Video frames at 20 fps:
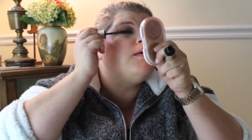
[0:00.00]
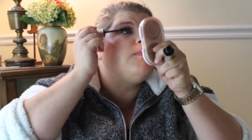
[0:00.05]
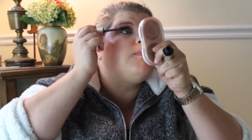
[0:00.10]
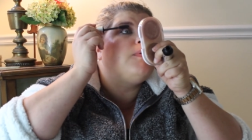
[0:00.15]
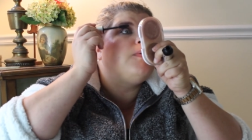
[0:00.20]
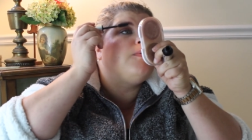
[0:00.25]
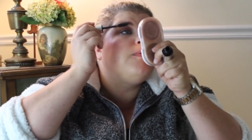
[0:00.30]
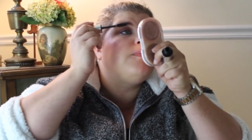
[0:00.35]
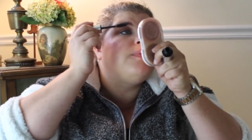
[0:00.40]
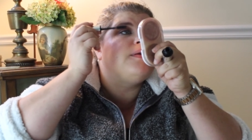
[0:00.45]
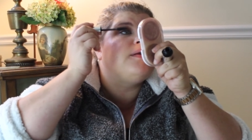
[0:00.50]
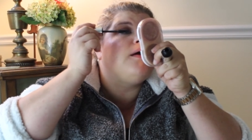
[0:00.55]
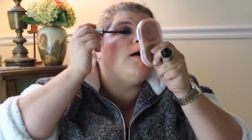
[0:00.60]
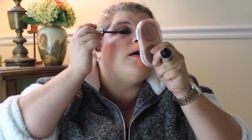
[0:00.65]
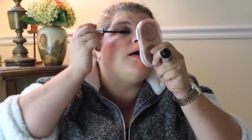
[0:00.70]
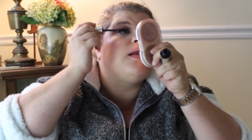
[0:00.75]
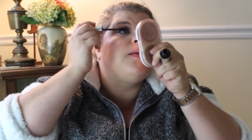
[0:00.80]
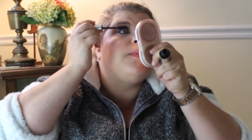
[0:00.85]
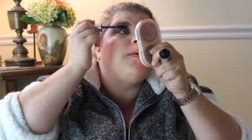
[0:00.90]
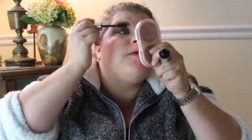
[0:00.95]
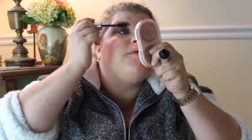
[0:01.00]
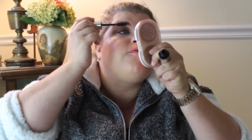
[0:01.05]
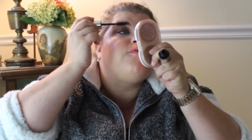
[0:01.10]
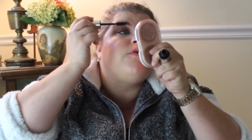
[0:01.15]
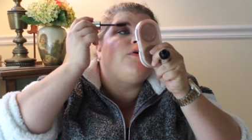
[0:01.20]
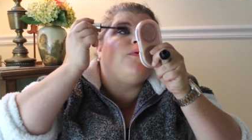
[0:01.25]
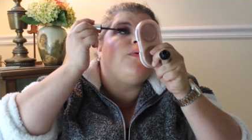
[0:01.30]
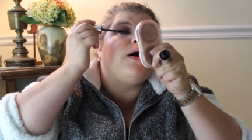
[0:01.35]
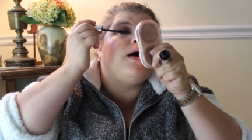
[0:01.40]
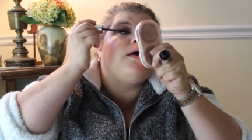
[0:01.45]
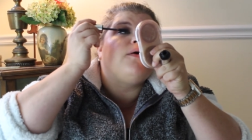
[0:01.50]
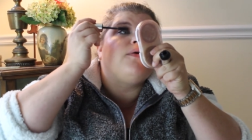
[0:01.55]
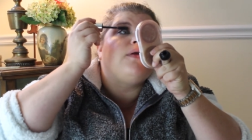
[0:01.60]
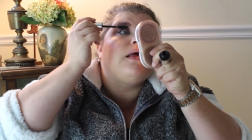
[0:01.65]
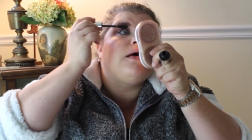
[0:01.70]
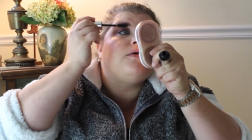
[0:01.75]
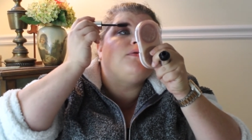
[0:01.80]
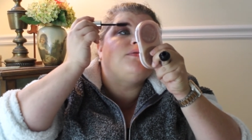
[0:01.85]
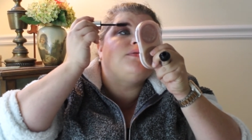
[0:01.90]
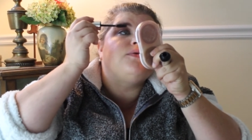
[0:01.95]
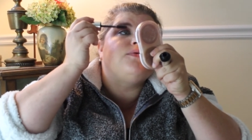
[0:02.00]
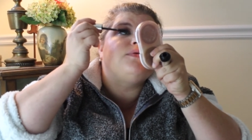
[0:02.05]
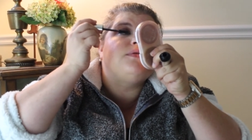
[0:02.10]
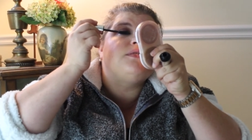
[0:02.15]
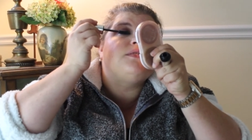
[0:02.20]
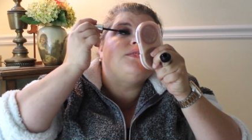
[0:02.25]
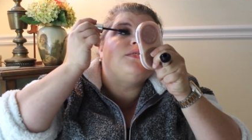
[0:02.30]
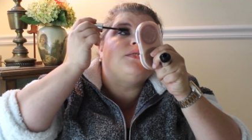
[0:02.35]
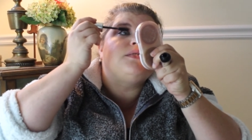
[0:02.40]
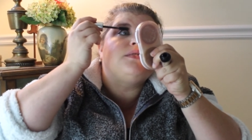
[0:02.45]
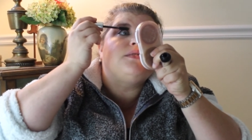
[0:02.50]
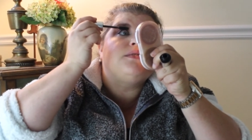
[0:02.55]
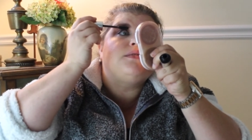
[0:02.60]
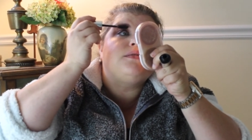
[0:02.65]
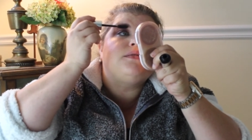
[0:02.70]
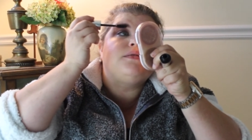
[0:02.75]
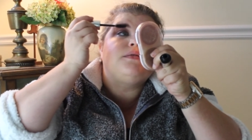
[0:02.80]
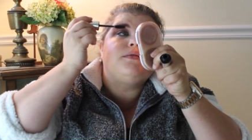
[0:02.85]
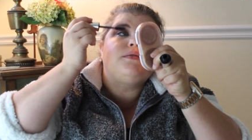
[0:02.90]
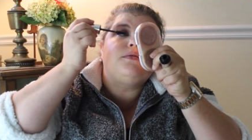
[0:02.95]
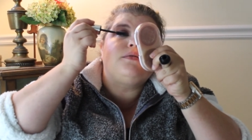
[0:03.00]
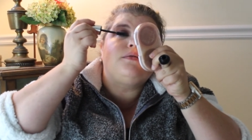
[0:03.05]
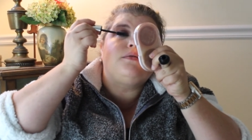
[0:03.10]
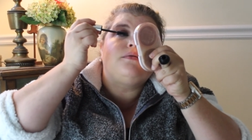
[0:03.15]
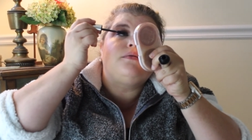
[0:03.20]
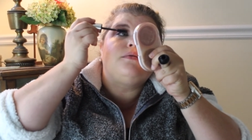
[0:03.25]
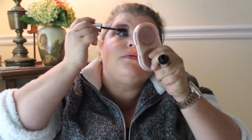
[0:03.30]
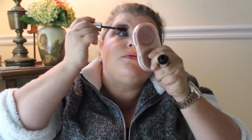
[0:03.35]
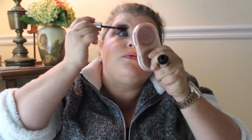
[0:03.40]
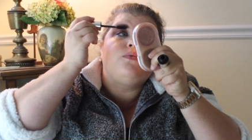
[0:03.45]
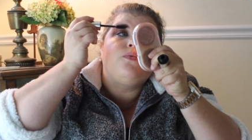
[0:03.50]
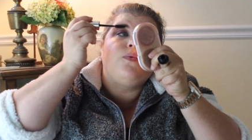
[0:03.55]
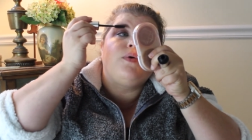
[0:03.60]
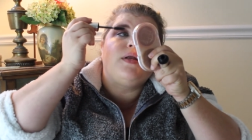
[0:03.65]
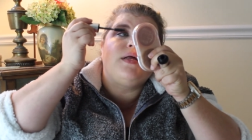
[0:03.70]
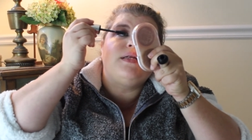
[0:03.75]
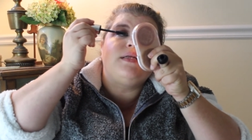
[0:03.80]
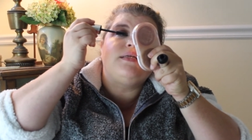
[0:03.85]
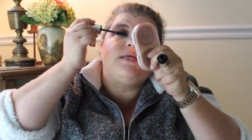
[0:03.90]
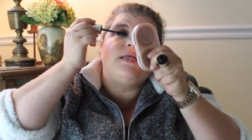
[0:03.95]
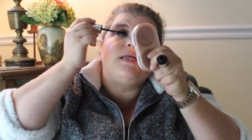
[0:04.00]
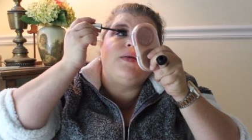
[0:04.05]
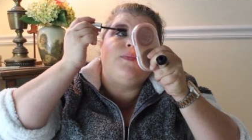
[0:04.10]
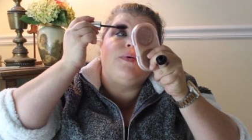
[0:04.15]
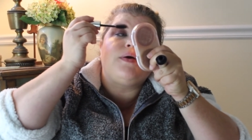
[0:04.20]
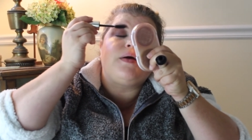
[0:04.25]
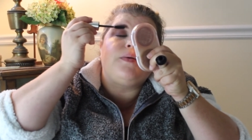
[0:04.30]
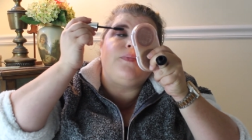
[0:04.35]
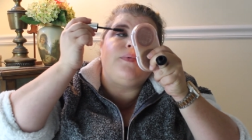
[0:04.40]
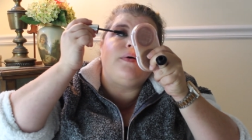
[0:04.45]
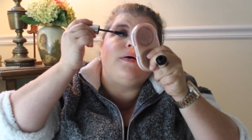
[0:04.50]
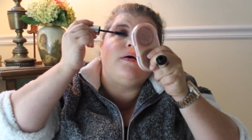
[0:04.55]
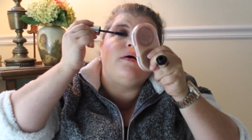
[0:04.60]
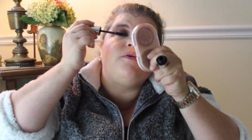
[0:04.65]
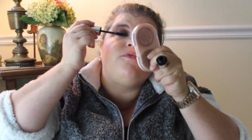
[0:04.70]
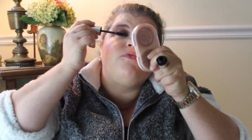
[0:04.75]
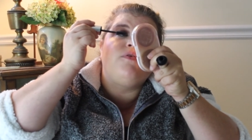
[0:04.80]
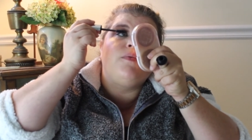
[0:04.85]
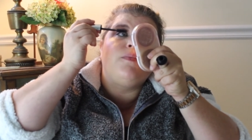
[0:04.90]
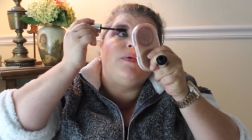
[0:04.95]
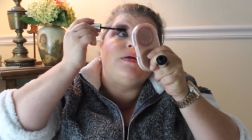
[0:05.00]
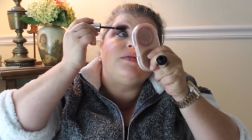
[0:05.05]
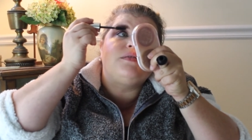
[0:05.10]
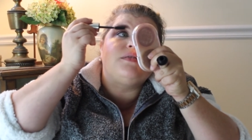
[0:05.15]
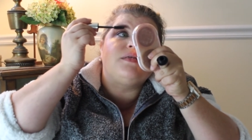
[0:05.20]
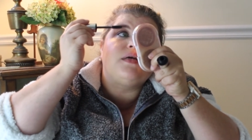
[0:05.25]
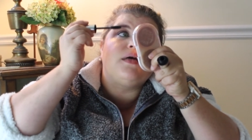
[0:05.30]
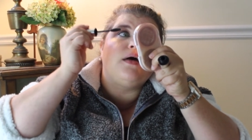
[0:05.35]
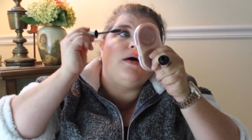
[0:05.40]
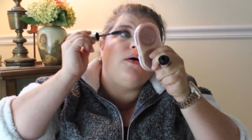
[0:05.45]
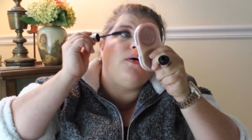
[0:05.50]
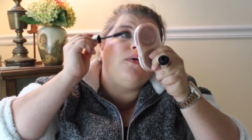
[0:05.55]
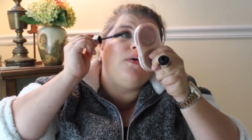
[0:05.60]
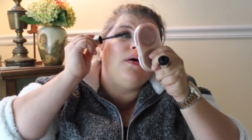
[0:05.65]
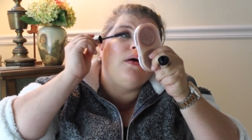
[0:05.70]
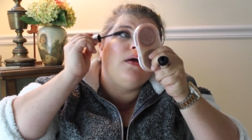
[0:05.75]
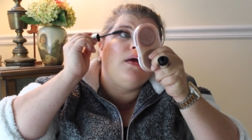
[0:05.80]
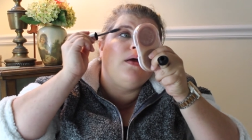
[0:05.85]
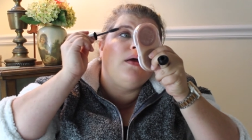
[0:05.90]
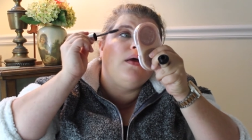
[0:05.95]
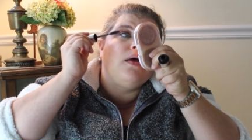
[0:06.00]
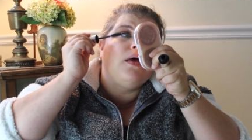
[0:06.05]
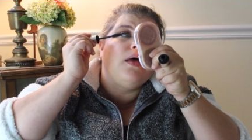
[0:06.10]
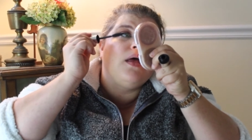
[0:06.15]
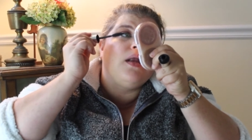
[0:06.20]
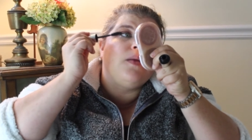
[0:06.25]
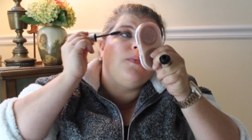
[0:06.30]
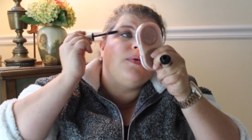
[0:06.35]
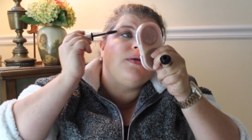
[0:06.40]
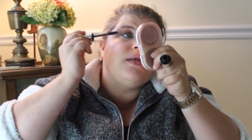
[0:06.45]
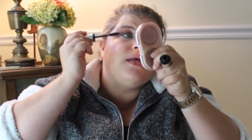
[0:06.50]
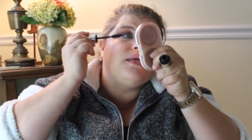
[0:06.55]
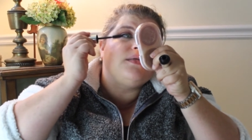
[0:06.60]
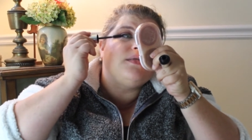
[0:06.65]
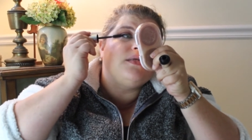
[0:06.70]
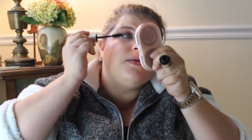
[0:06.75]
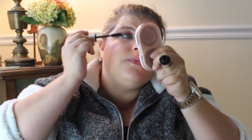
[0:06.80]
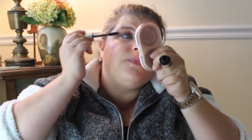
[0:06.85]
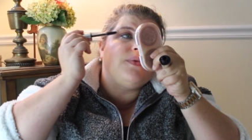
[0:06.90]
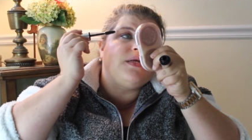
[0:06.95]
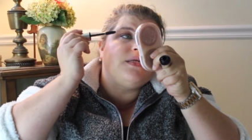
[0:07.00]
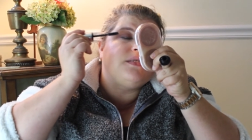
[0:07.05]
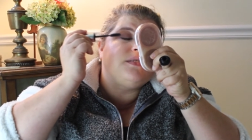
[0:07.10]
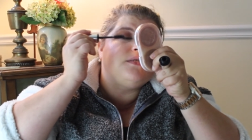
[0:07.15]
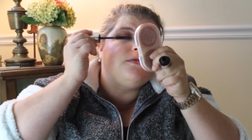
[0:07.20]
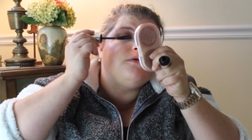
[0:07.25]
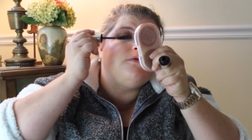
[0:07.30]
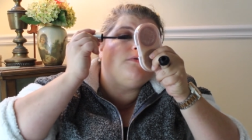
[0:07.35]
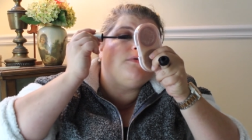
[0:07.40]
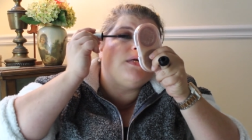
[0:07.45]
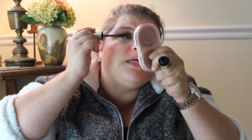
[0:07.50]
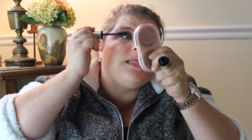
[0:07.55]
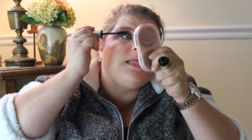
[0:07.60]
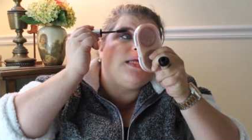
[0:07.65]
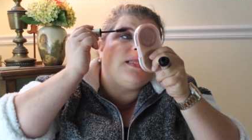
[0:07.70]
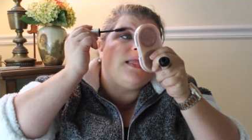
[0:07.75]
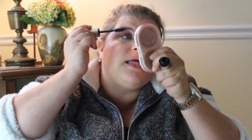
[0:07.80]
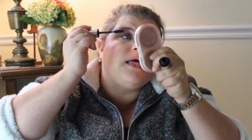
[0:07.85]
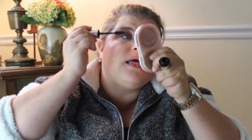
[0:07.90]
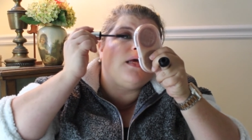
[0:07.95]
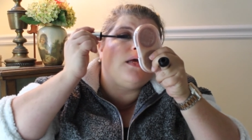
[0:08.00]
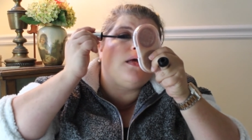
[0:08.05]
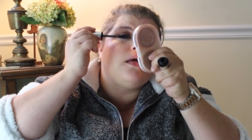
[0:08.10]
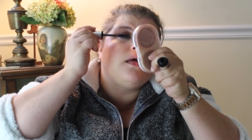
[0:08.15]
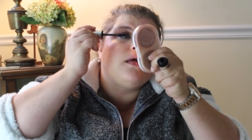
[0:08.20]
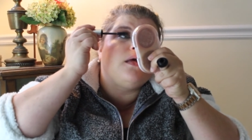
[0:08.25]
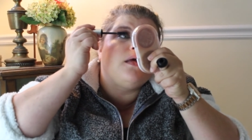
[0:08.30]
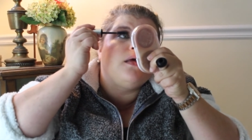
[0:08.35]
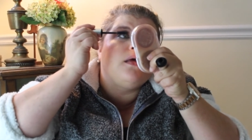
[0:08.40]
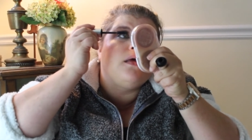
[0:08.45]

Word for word: People have been talking about it for a while now, so it's just one I decided to pick up a few months ago. And I've been testing it, but I still really like